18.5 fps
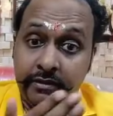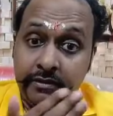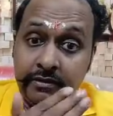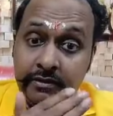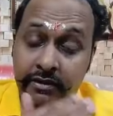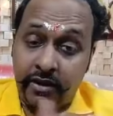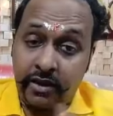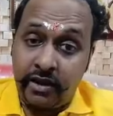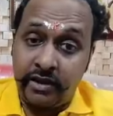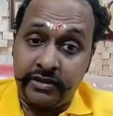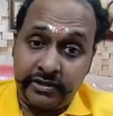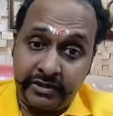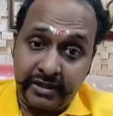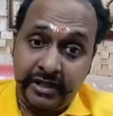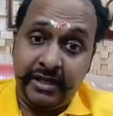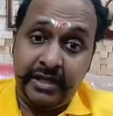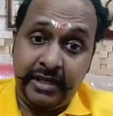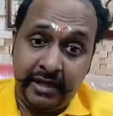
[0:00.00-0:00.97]
the
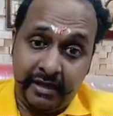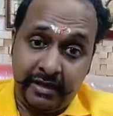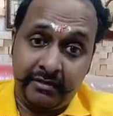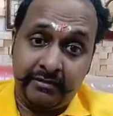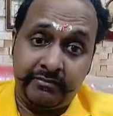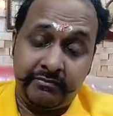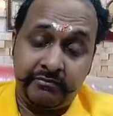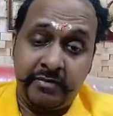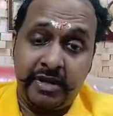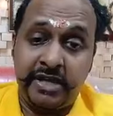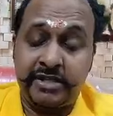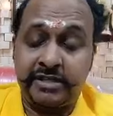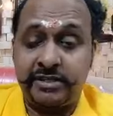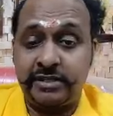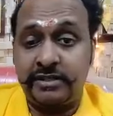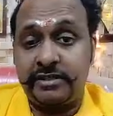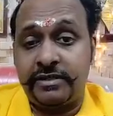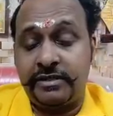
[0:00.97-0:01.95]
Australia
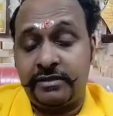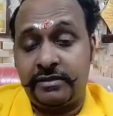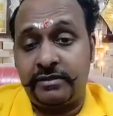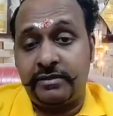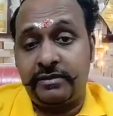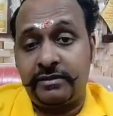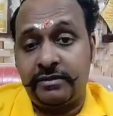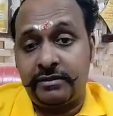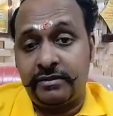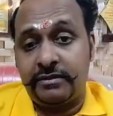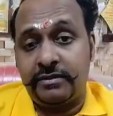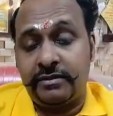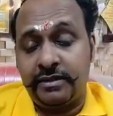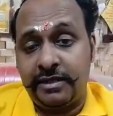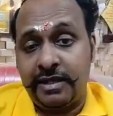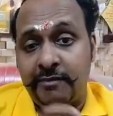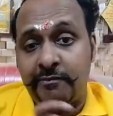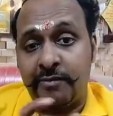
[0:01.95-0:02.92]
masters
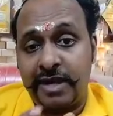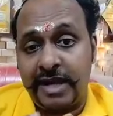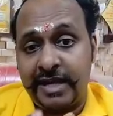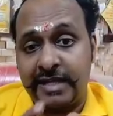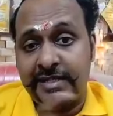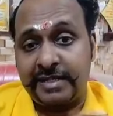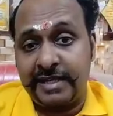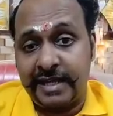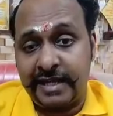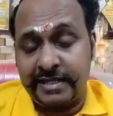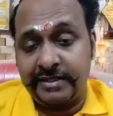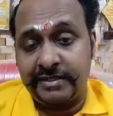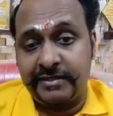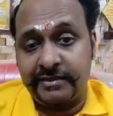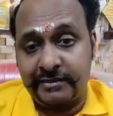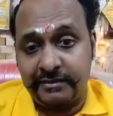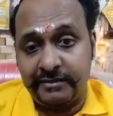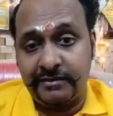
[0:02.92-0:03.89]
in applied
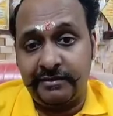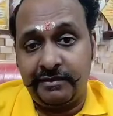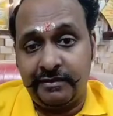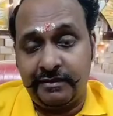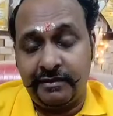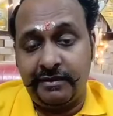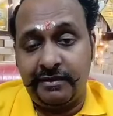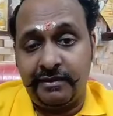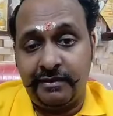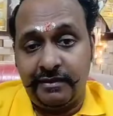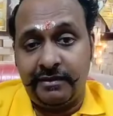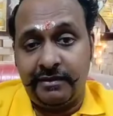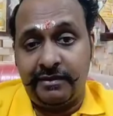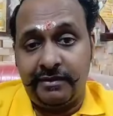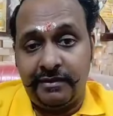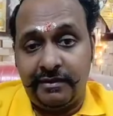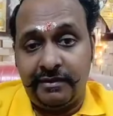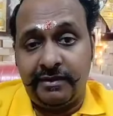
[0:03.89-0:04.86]
science
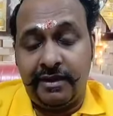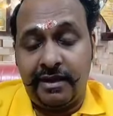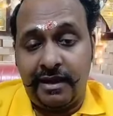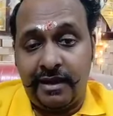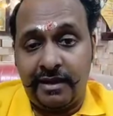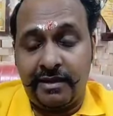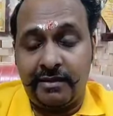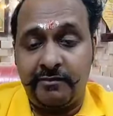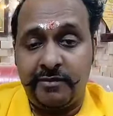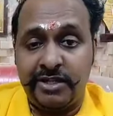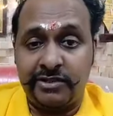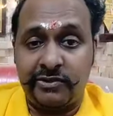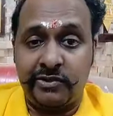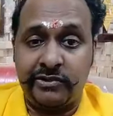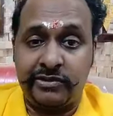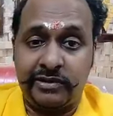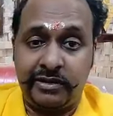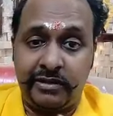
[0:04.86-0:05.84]
and
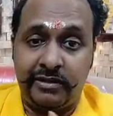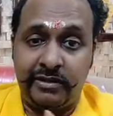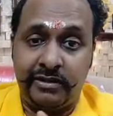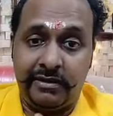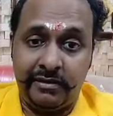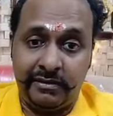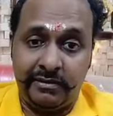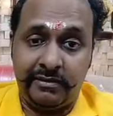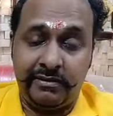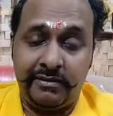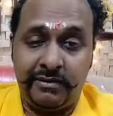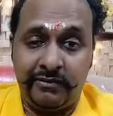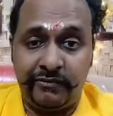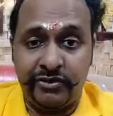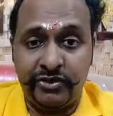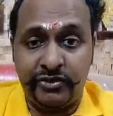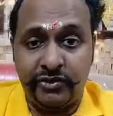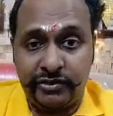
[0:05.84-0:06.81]
musculoskeletal uh,
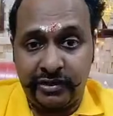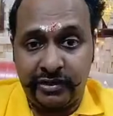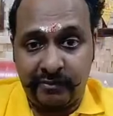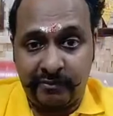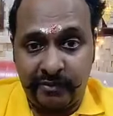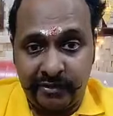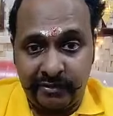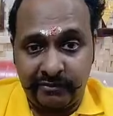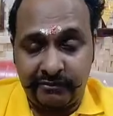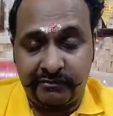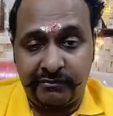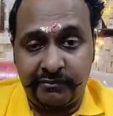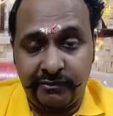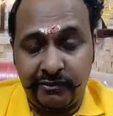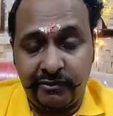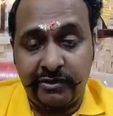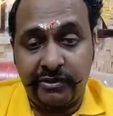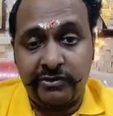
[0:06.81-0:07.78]
physiotherapy.
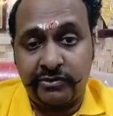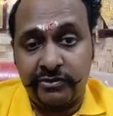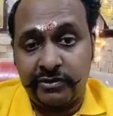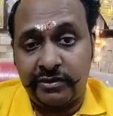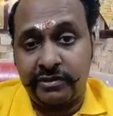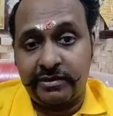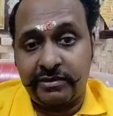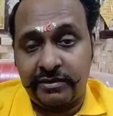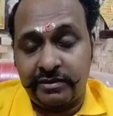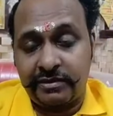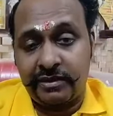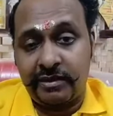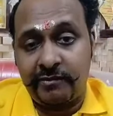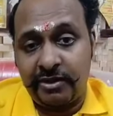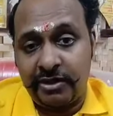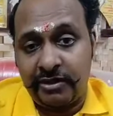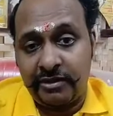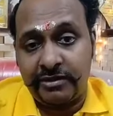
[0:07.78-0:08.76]
Okay, so that's the
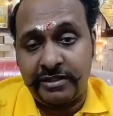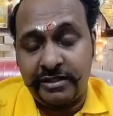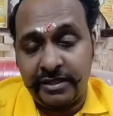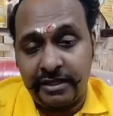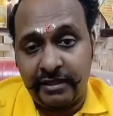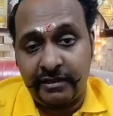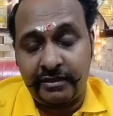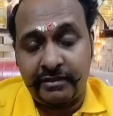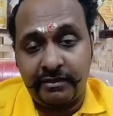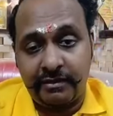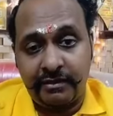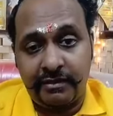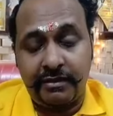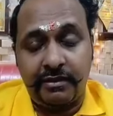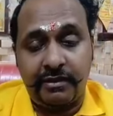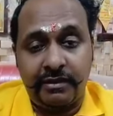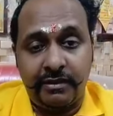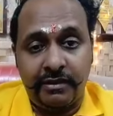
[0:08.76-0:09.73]
terminology there.
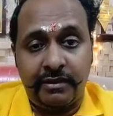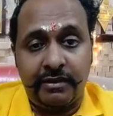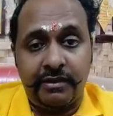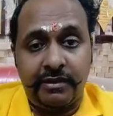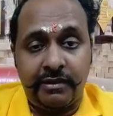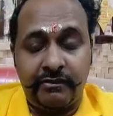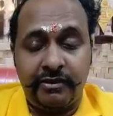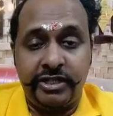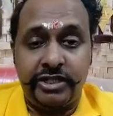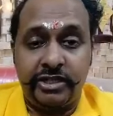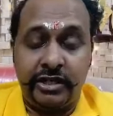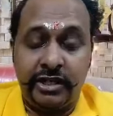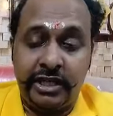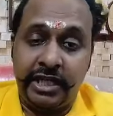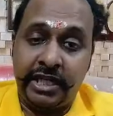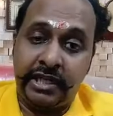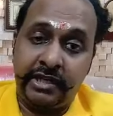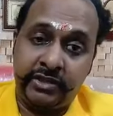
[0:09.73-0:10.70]
Which
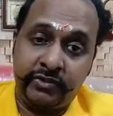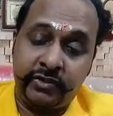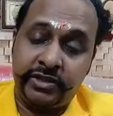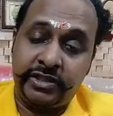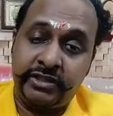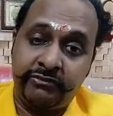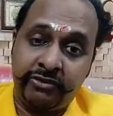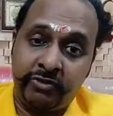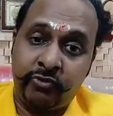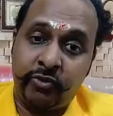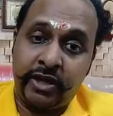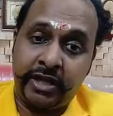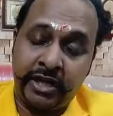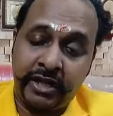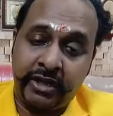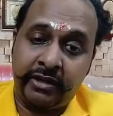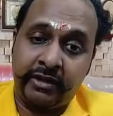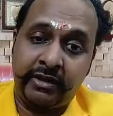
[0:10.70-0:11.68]
earlier it was even one
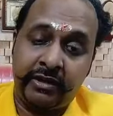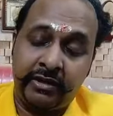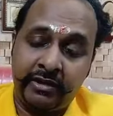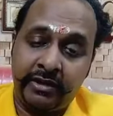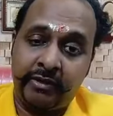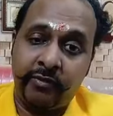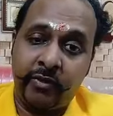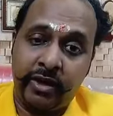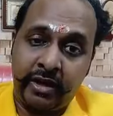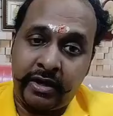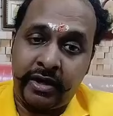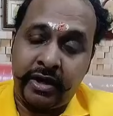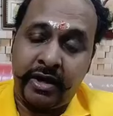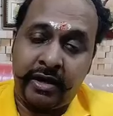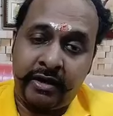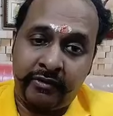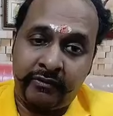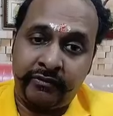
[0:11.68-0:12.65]
year and then one and a
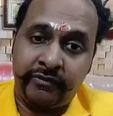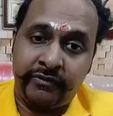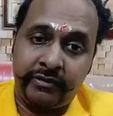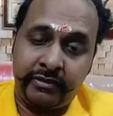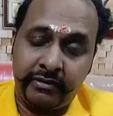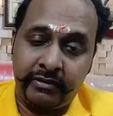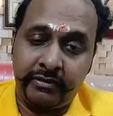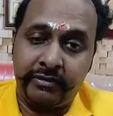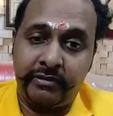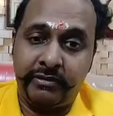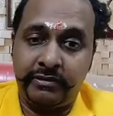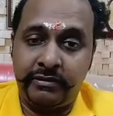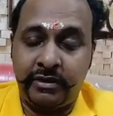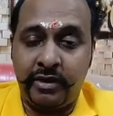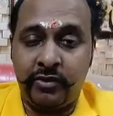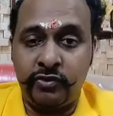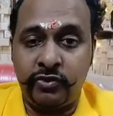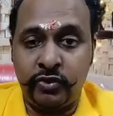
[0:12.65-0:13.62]
half and uh,
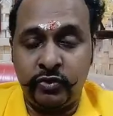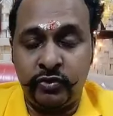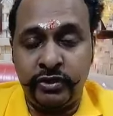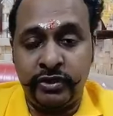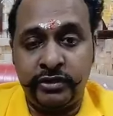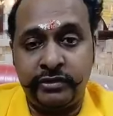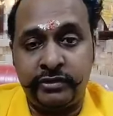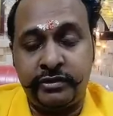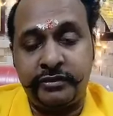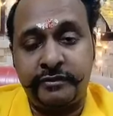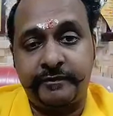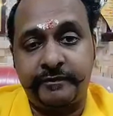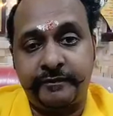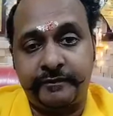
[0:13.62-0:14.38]
now two years.